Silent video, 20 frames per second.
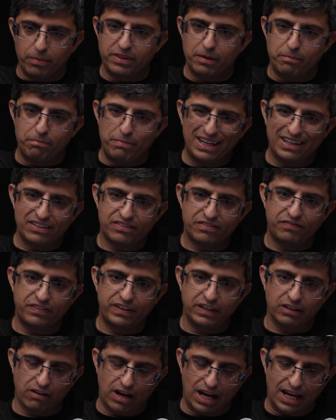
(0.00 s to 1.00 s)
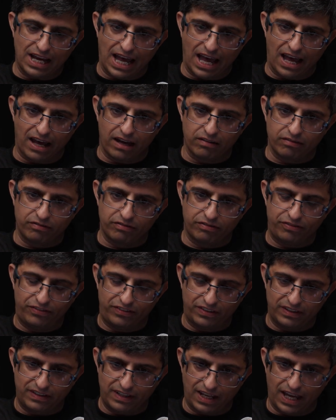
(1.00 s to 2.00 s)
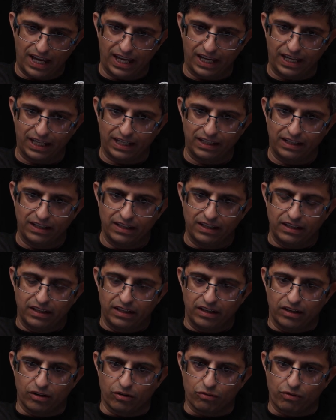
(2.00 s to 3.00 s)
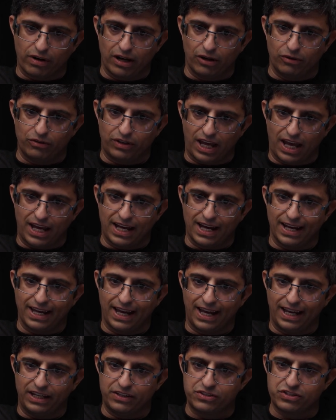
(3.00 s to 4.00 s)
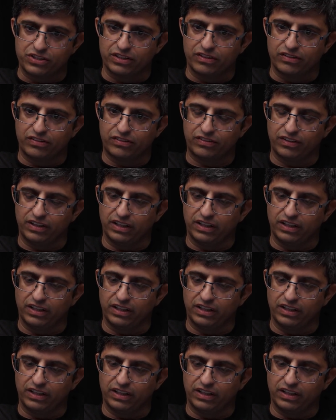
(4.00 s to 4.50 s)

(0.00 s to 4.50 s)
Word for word: The biggest fear I have today around AI agents